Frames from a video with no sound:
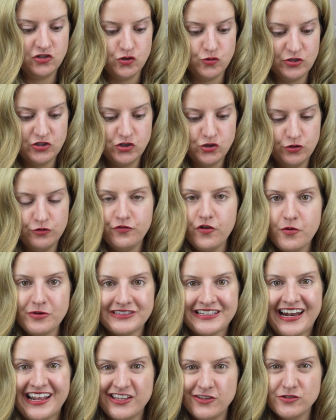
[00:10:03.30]
do a twofer
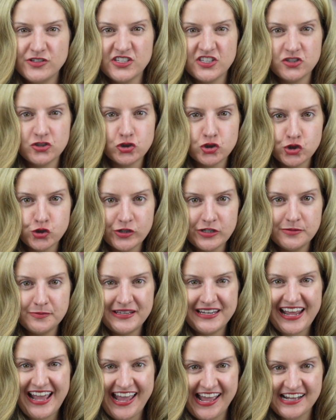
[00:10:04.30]
with it. I use it as a
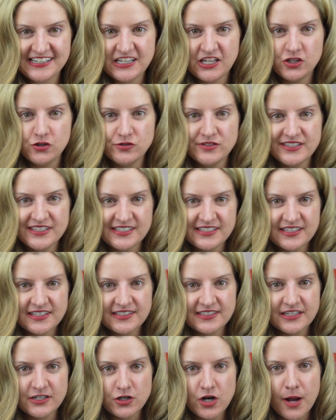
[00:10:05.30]
treatment and I use it as a
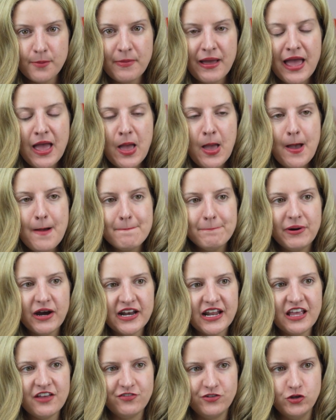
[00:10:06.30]
serum.
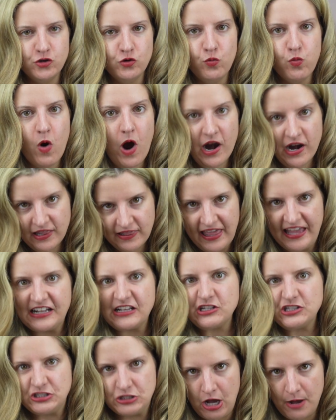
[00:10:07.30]
But if you want to
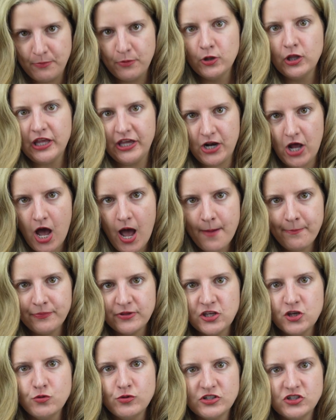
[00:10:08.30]
like double it up,
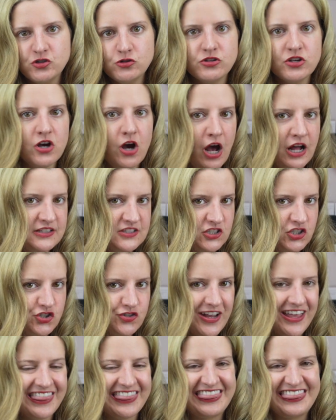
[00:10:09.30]
you would do the
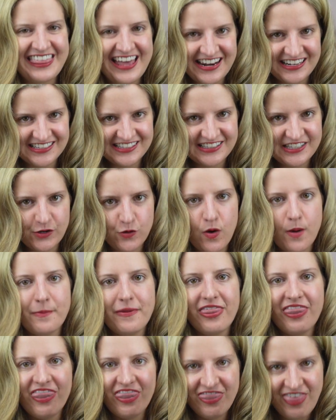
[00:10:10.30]
concentrate, then a
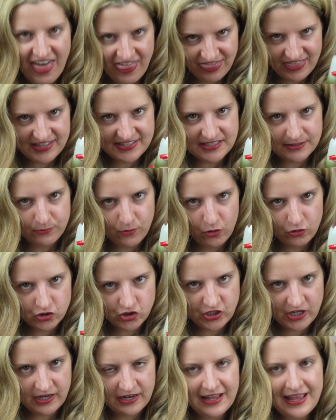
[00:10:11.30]
serum, then this
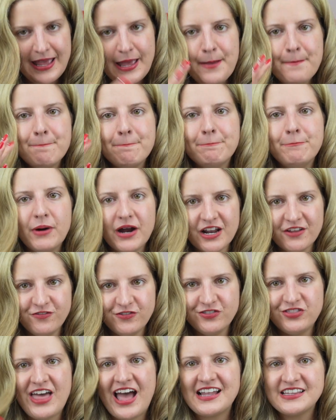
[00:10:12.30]
emulsion. But
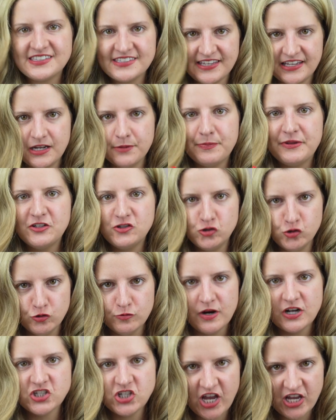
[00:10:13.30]
if that's going to be too
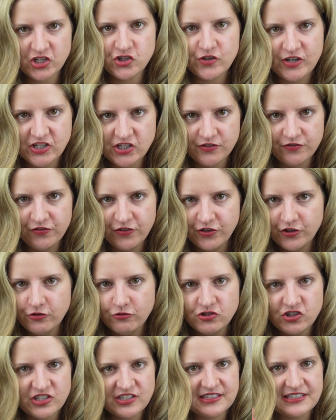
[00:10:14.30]
much hydration for
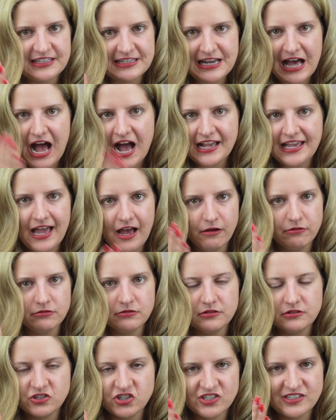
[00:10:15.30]
you, just knock out